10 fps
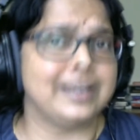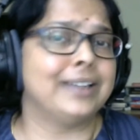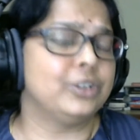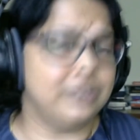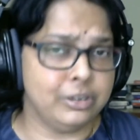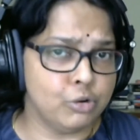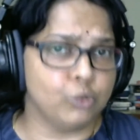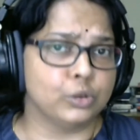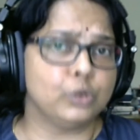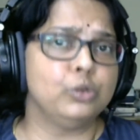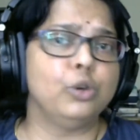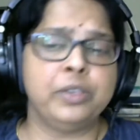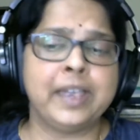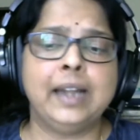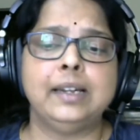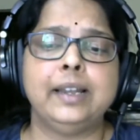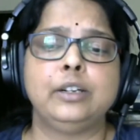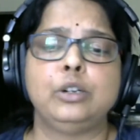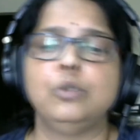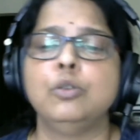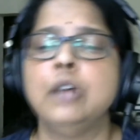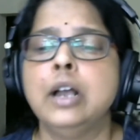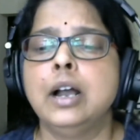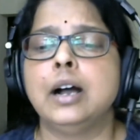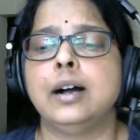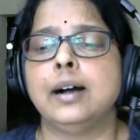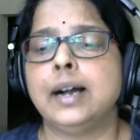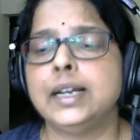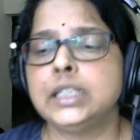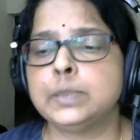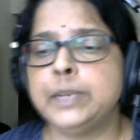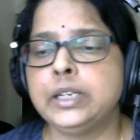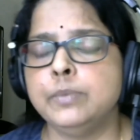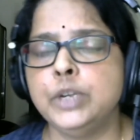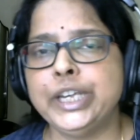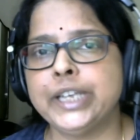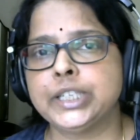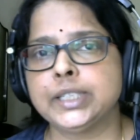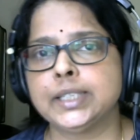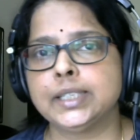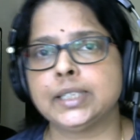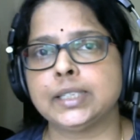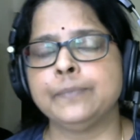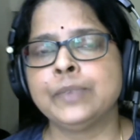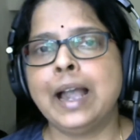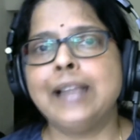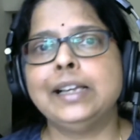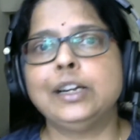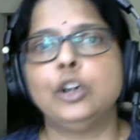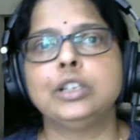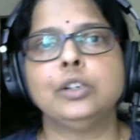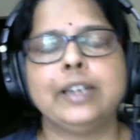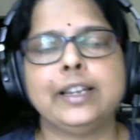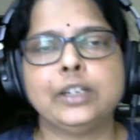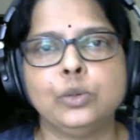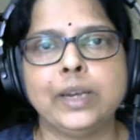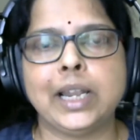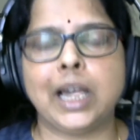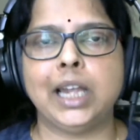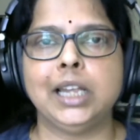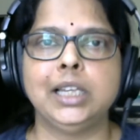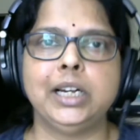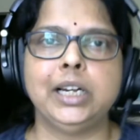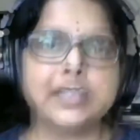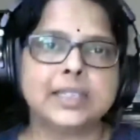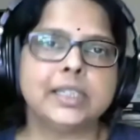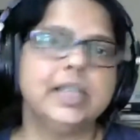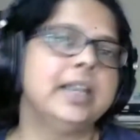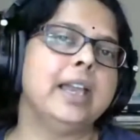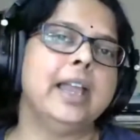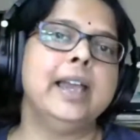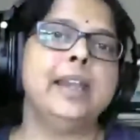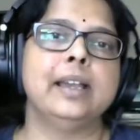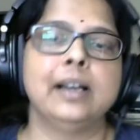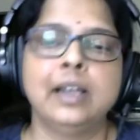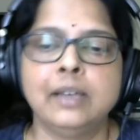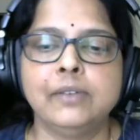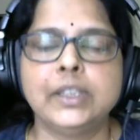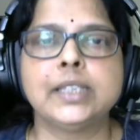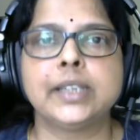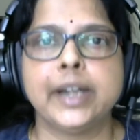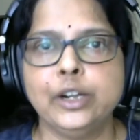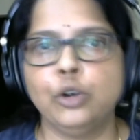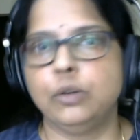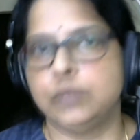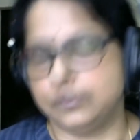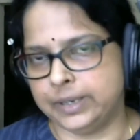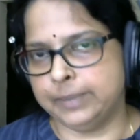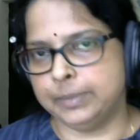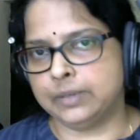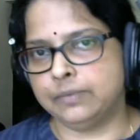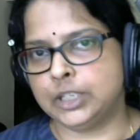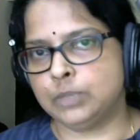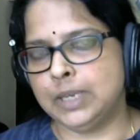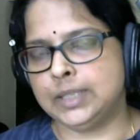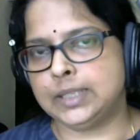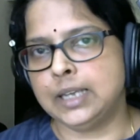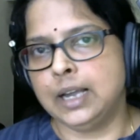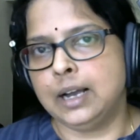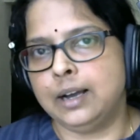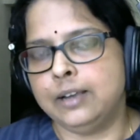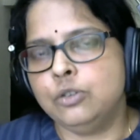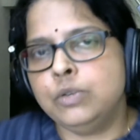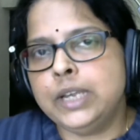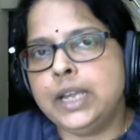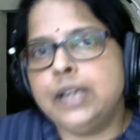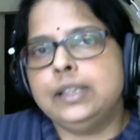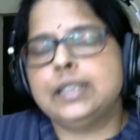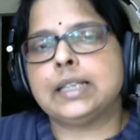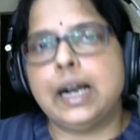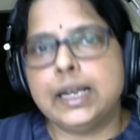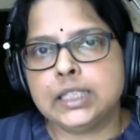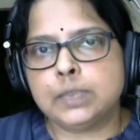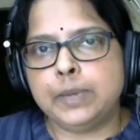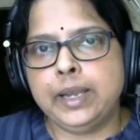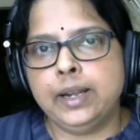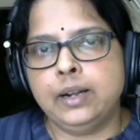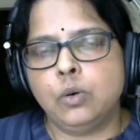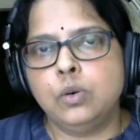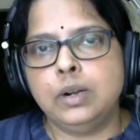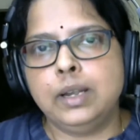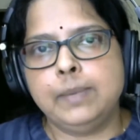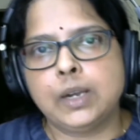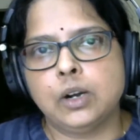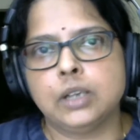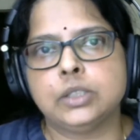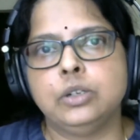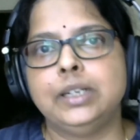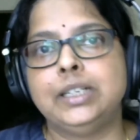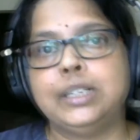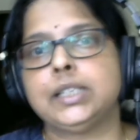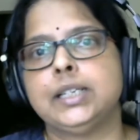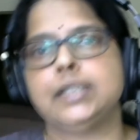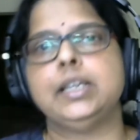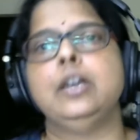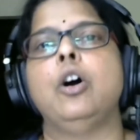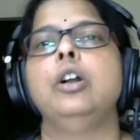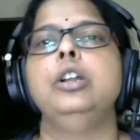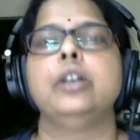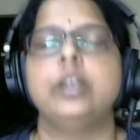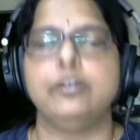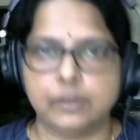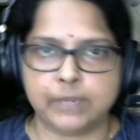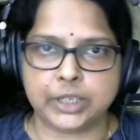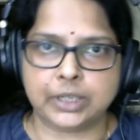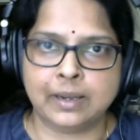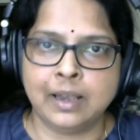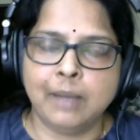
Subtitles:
Actually, no. So that led to high-speed communication system, and that also led to another interesting area, which is radio over fiber, which means you need this high speed only because you're digitizing all your information.